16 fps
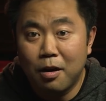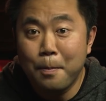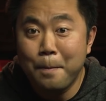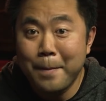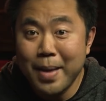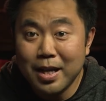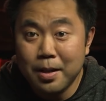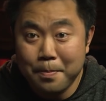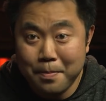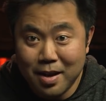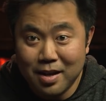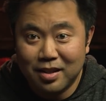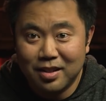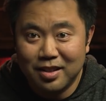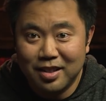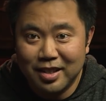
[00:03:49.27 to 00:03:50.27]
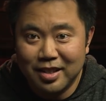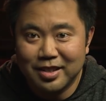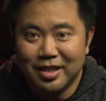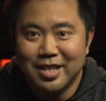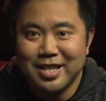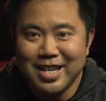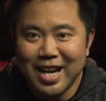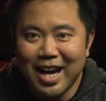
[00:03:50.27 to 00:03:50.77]
our mega mech is
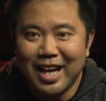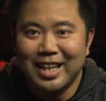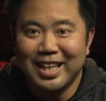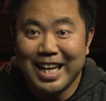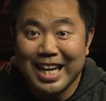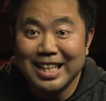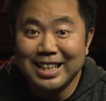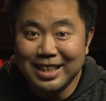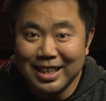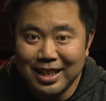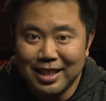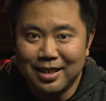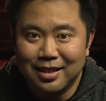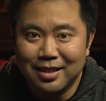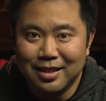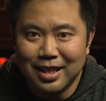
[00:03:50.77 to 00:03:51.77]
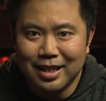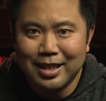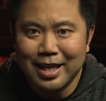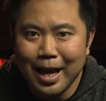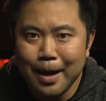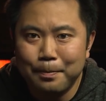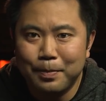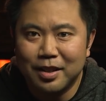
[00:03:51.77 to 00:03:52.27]
a 9/18 that
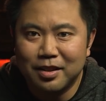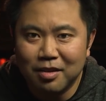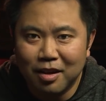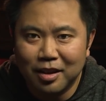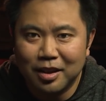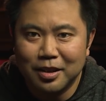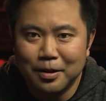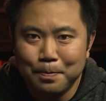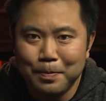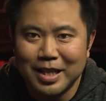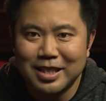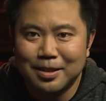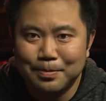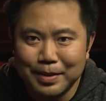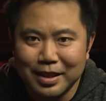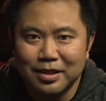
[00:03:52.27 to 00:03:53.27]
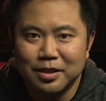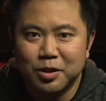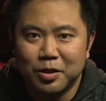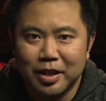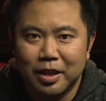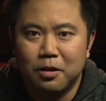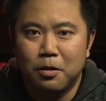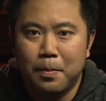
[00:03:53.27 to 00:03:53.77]
can't be targeted by spells
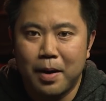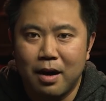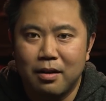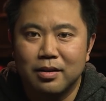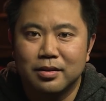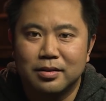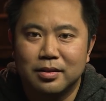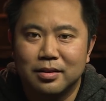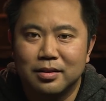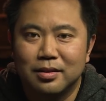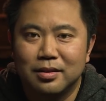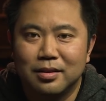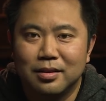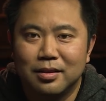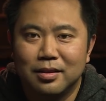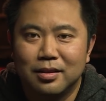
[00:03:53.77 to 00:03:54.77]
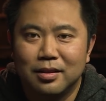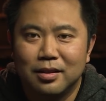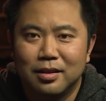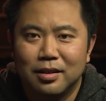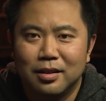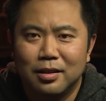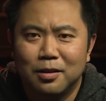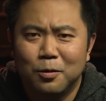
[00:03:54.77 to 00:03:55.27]
or hero powers.
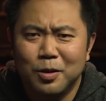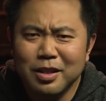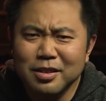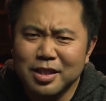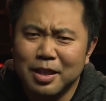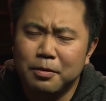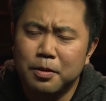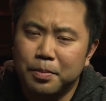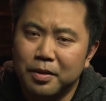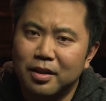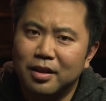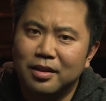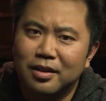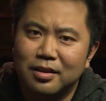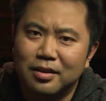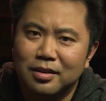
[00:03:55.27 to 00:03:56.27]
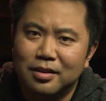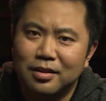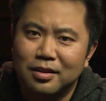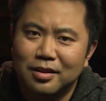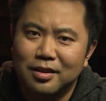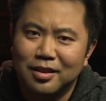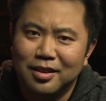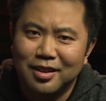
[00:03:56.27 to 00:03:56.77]
What else can we put on it?
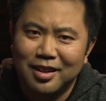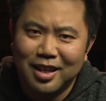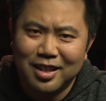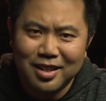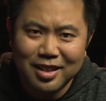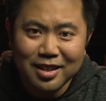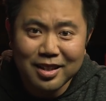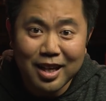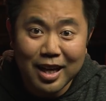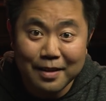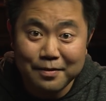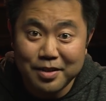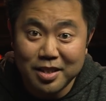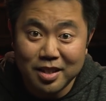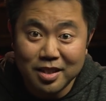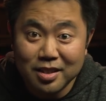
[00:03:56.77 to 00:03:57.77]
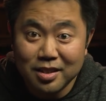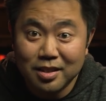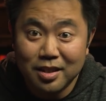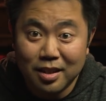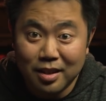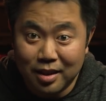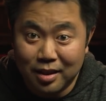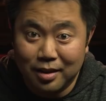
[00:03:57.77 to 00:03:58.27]
I think I have just
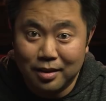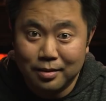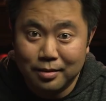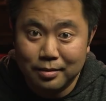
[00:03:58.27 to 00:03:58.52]
the thing.